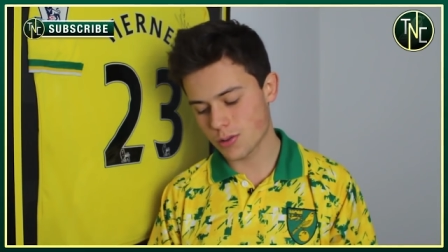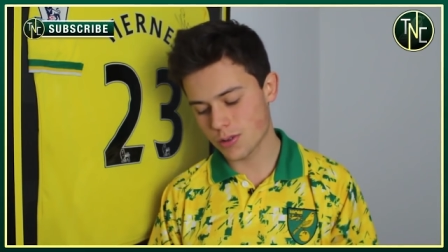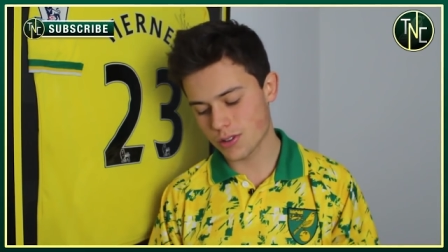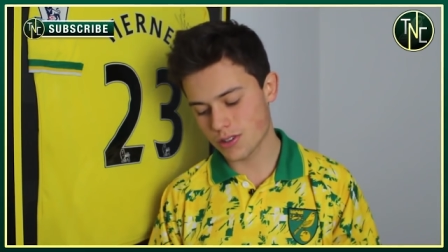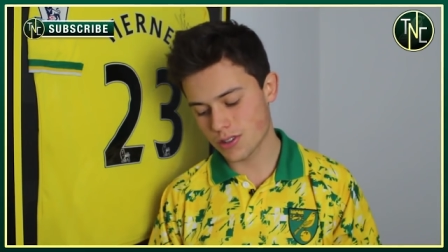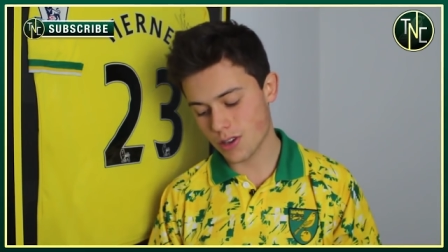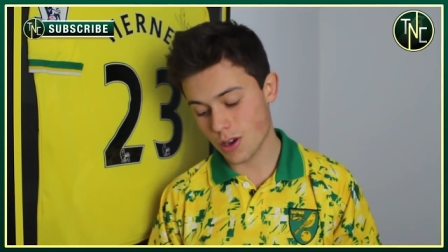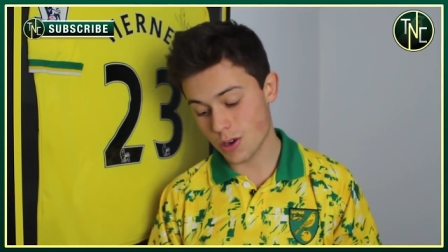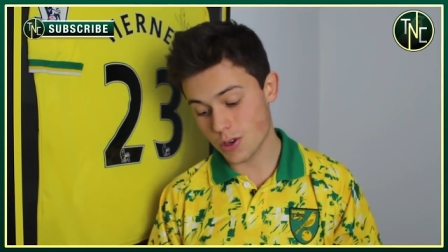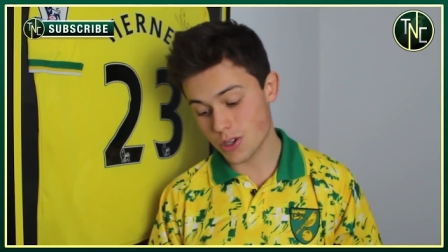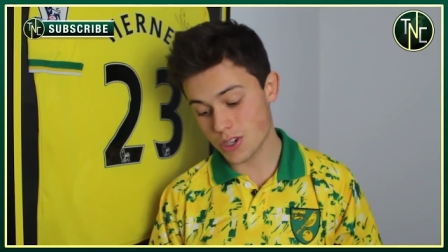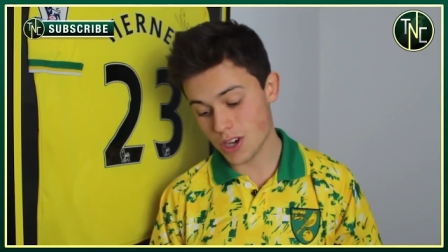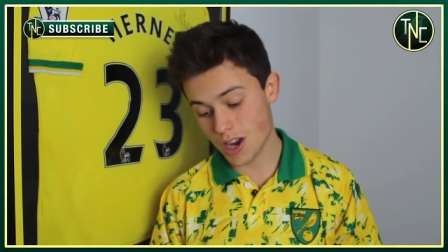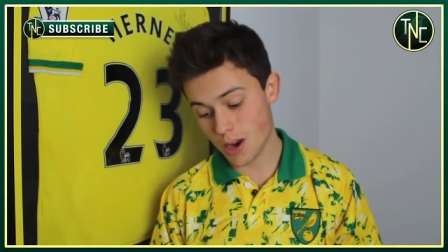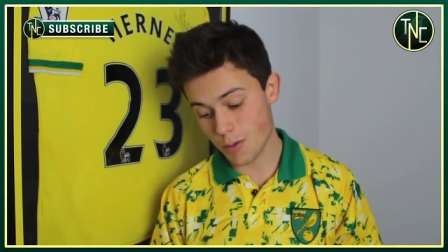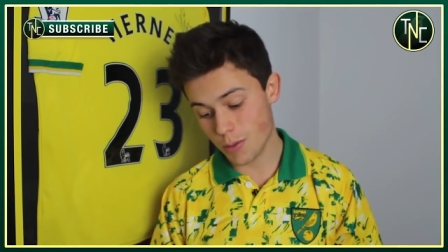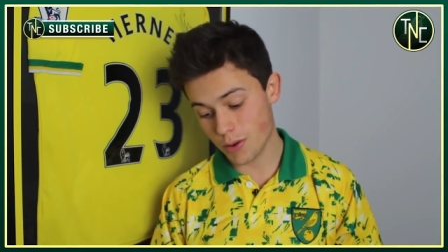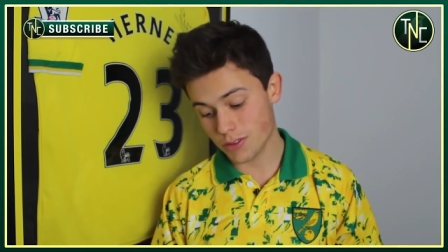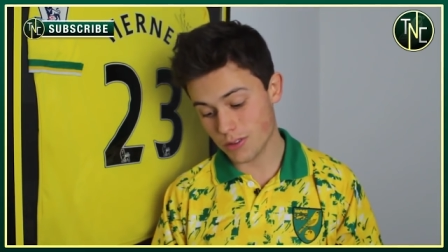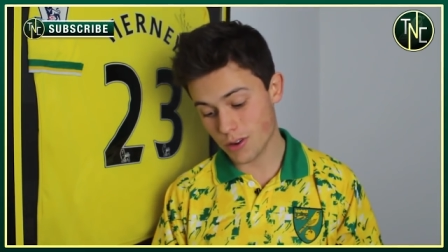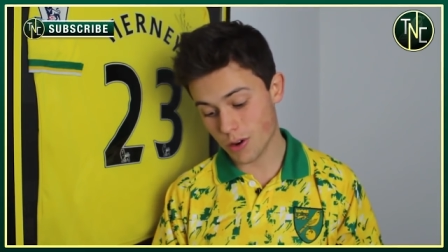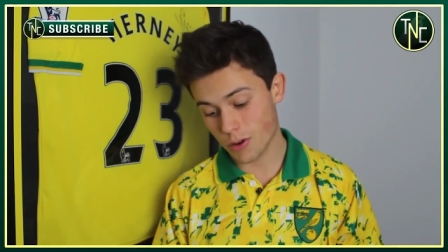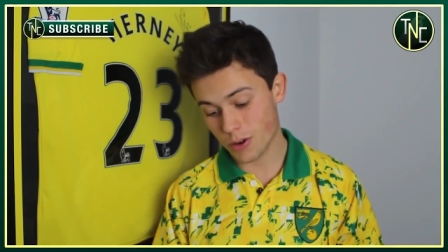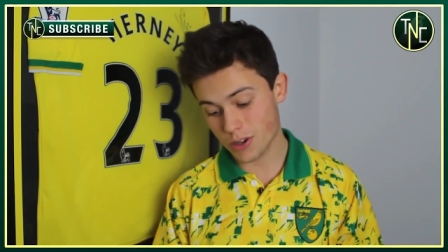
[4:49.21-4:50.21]
to associate him
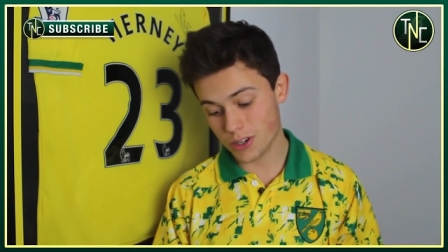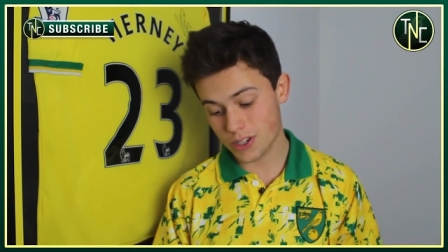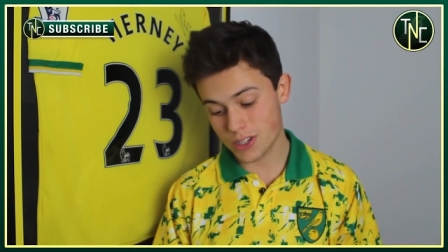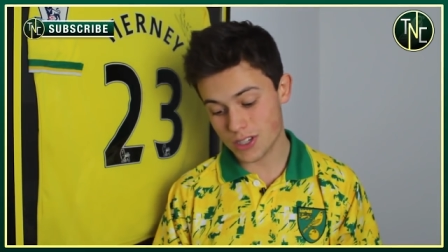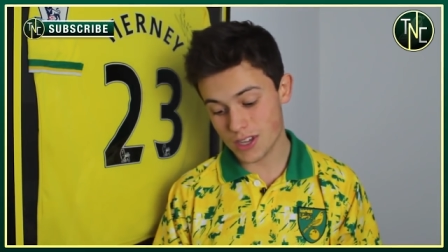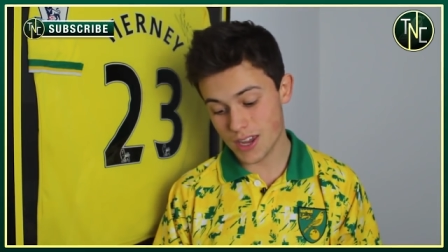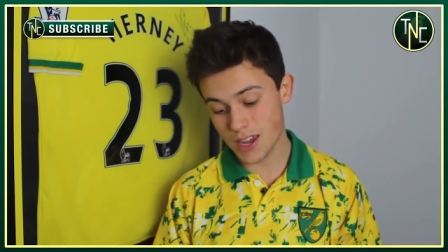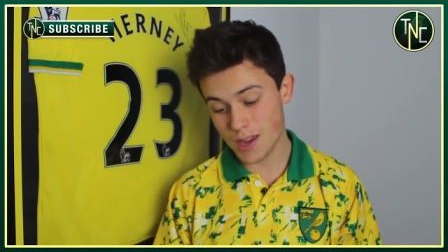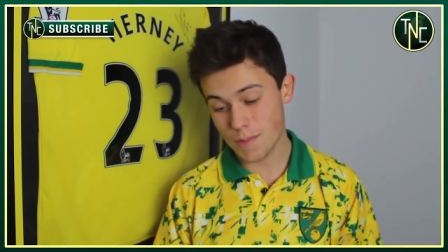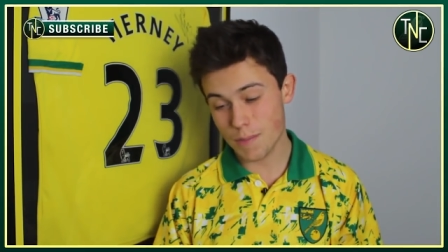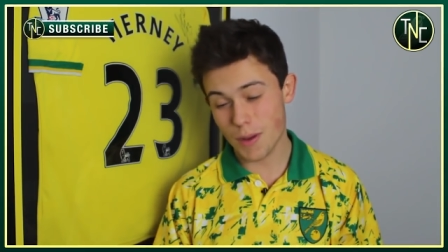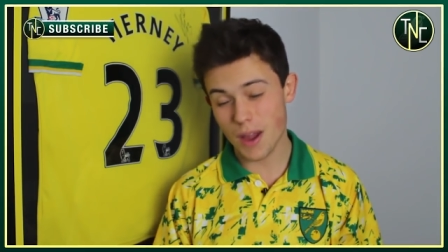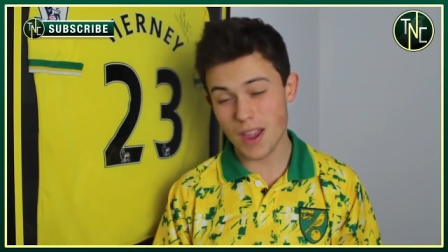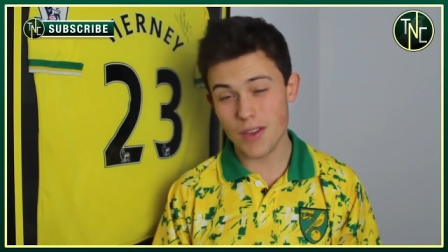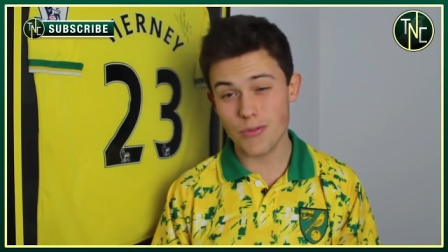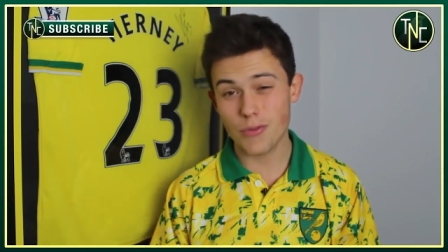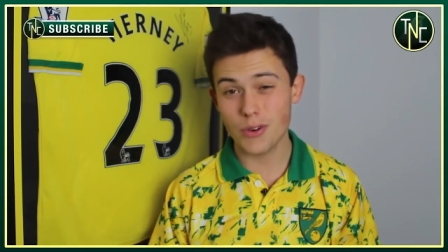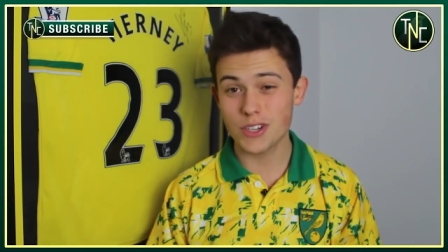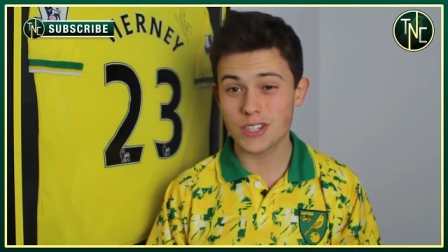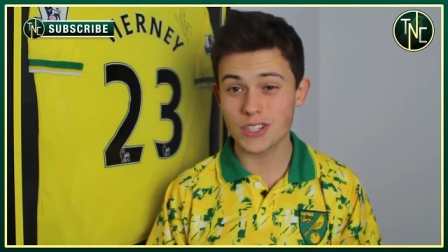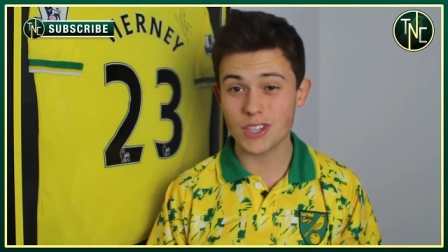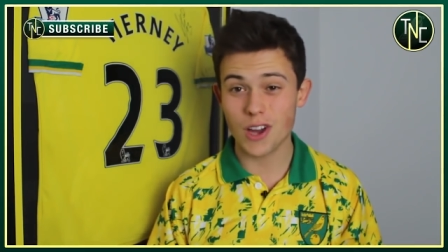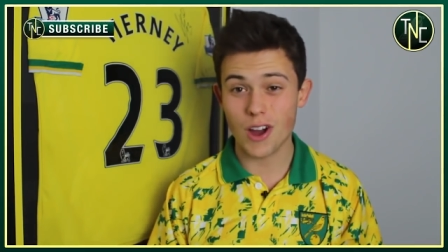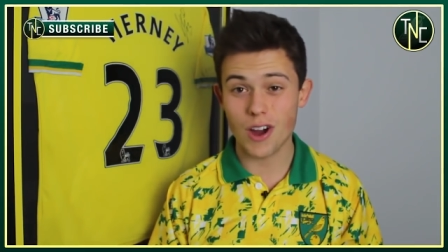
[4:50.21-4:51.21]
with Norwich City. But if
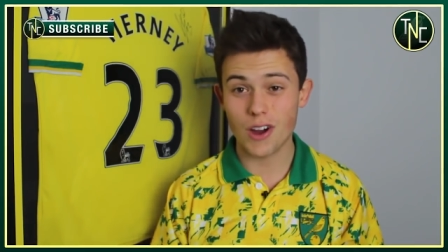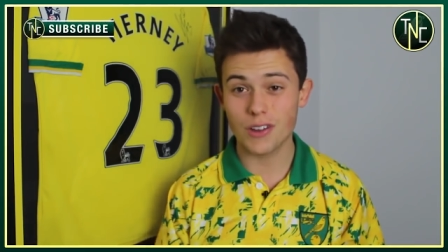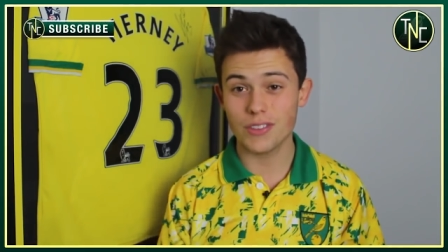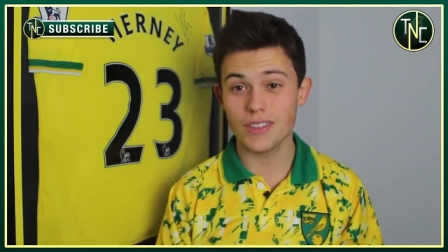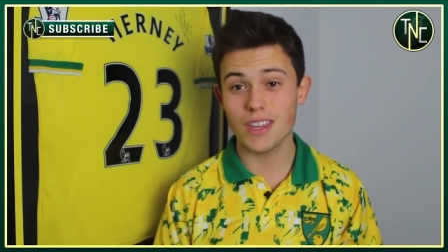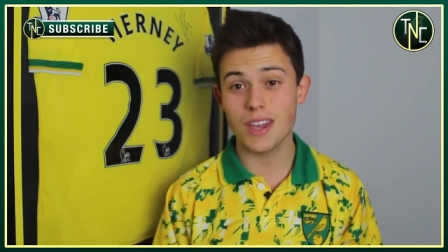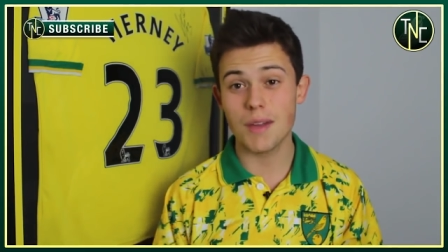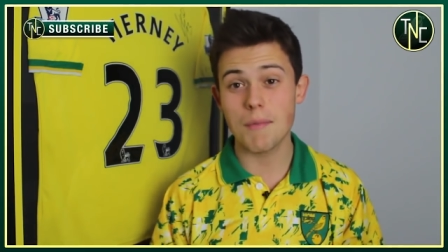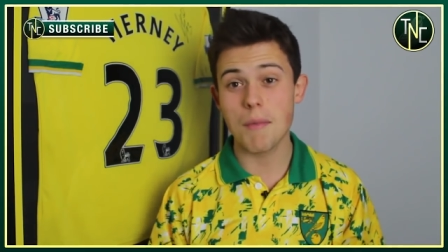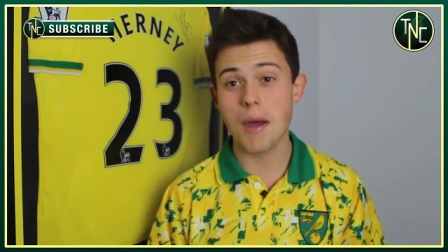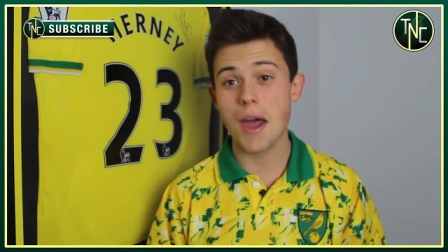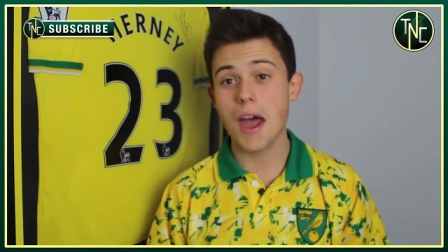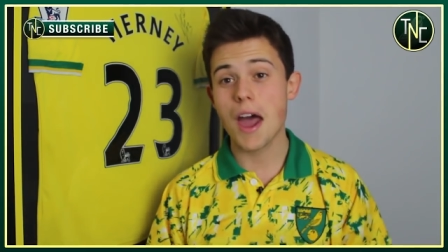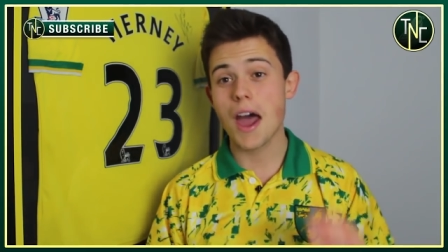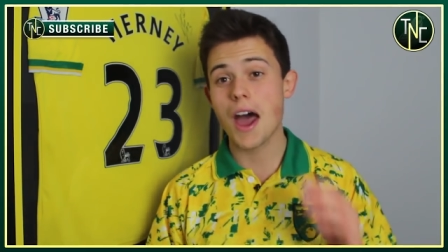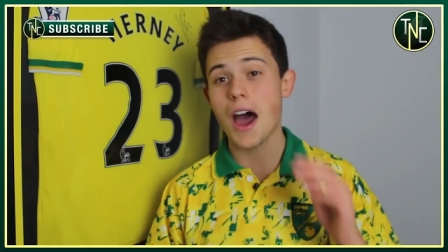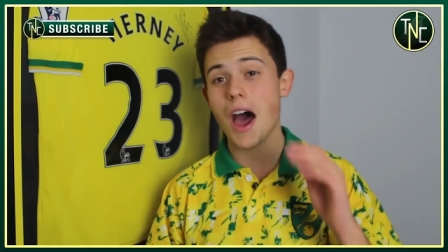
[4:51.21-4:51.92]
we signed him,